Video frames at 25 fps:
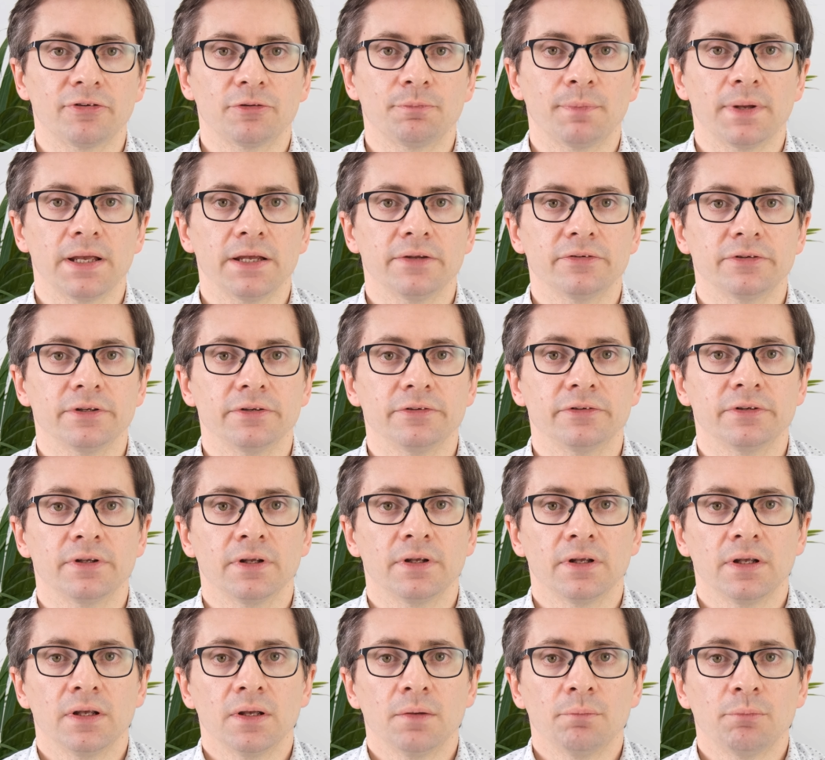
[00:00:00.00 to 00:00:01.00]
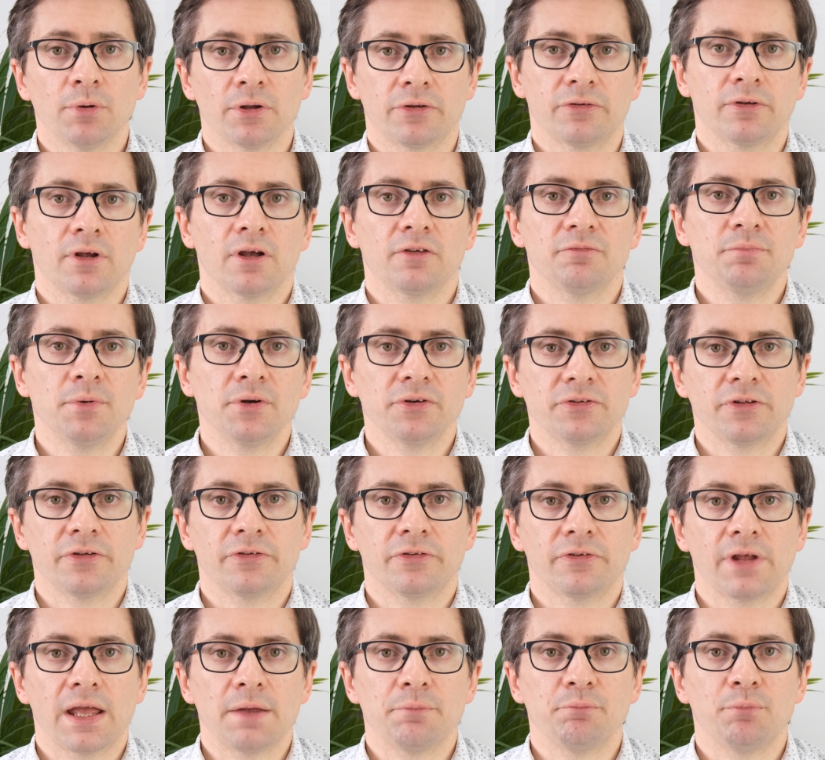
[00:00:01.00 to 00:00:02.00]
spaces, but serve much the
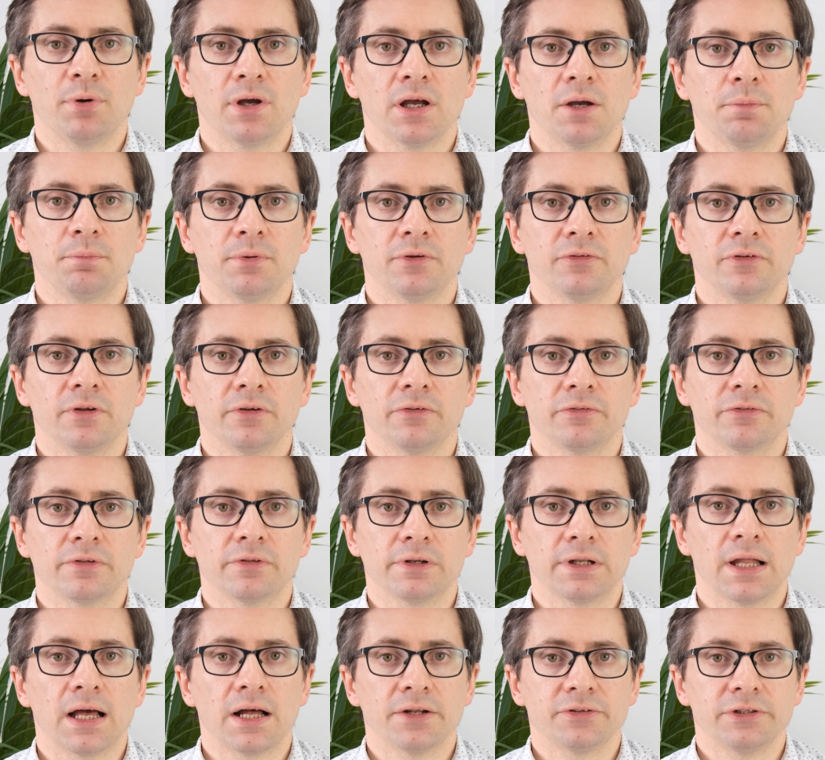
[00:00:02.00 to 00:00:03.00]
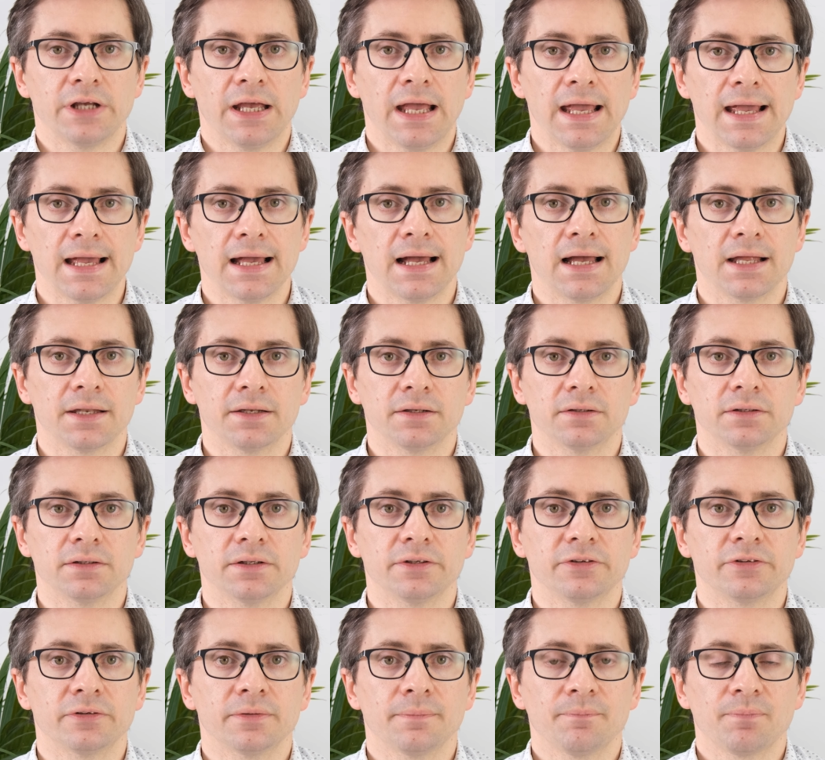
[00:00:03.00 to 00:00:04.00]
same purpose as the larger air
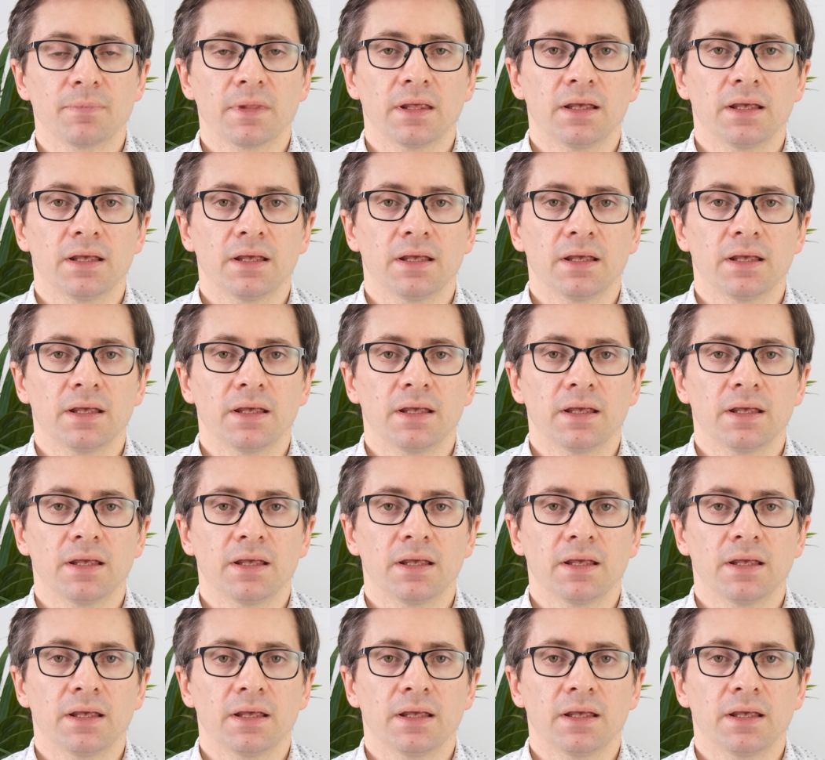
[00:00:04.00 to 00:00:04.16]
handlers,